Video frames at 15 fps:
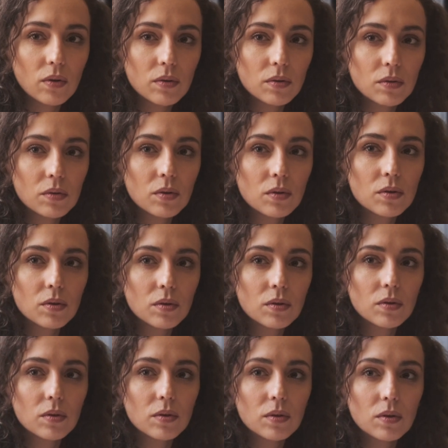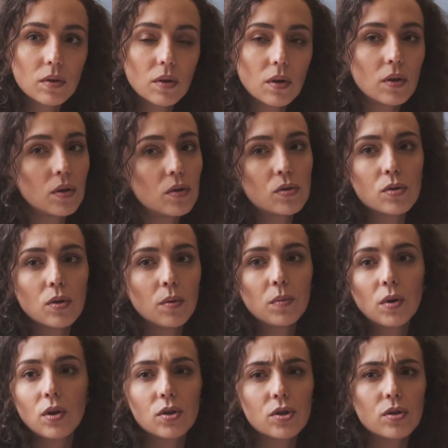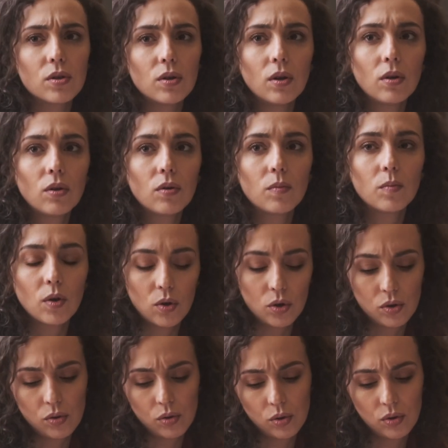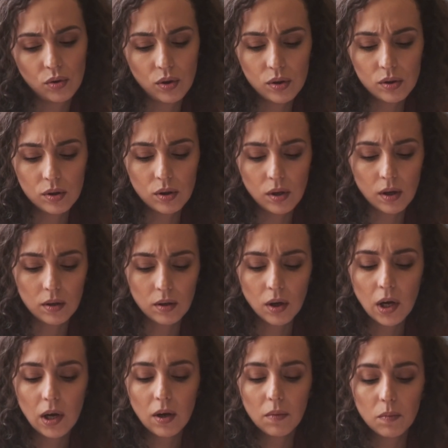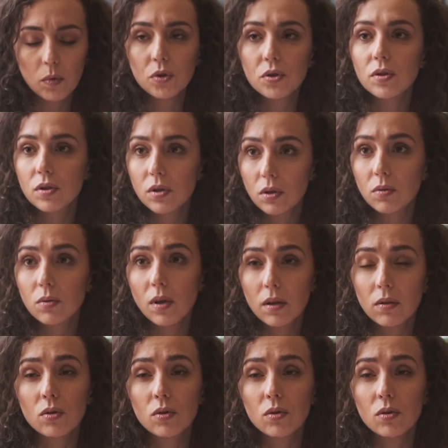emails, social media, or even work-related events outside the workplace.